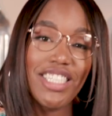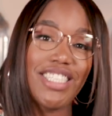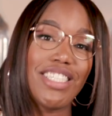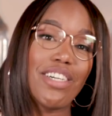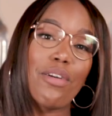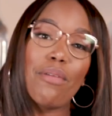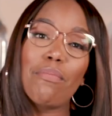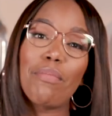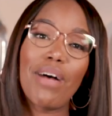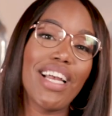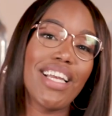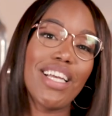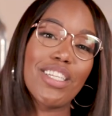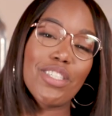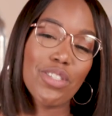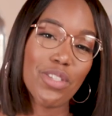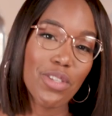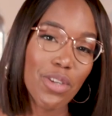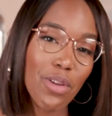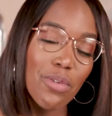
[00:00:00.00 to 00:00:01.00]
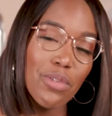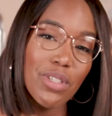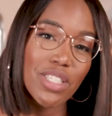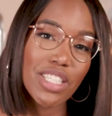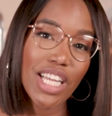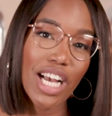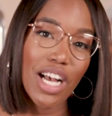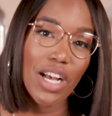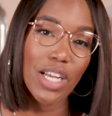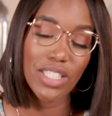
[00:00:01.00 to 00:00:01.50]
Jeremiah slows
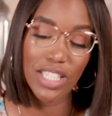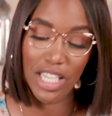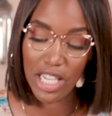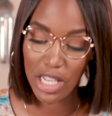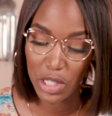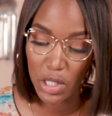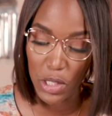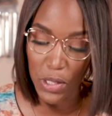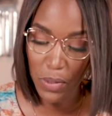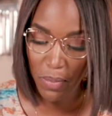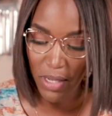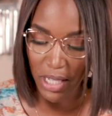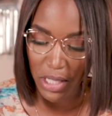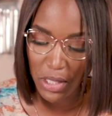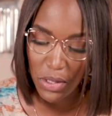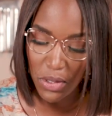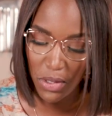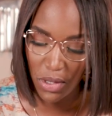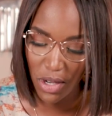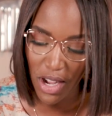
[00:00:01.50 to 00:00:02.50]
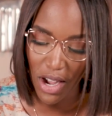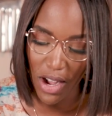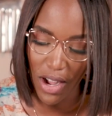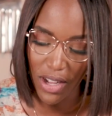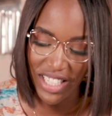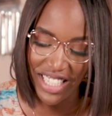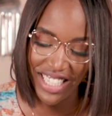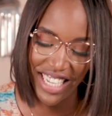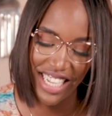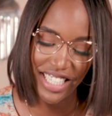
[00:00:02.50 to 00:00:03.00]
down, speaks to
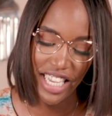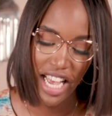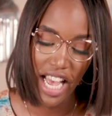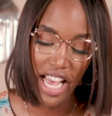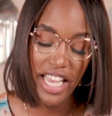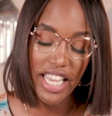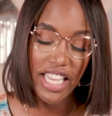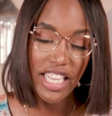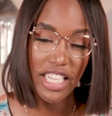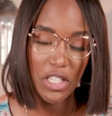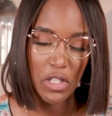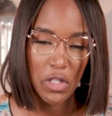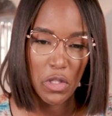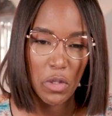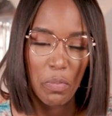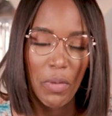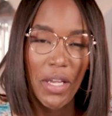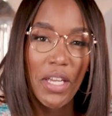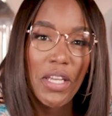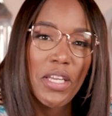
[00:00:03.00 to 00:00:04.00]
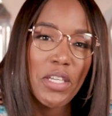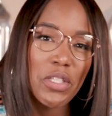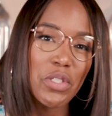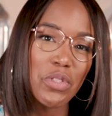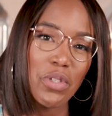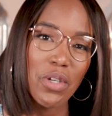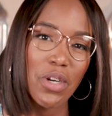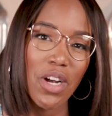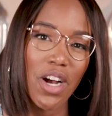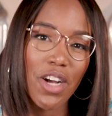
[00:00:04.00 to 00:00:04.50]
God, and as he is speaking
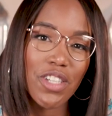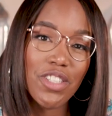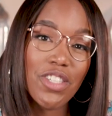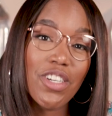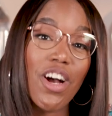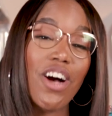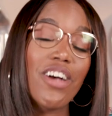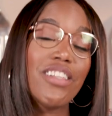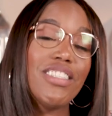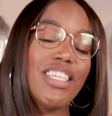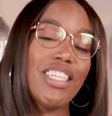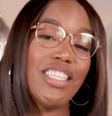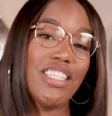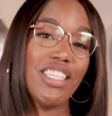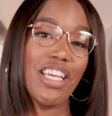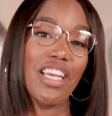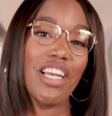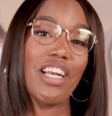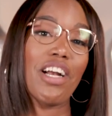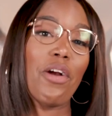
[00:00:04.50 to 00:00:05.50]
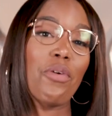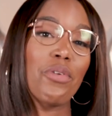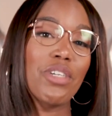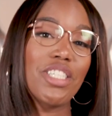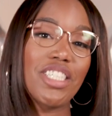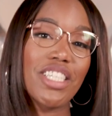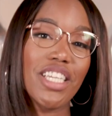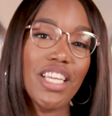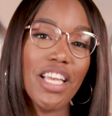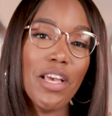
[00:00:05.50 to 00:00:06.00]
to God, God is
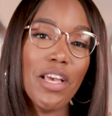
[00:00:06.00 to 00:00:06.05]
encouraging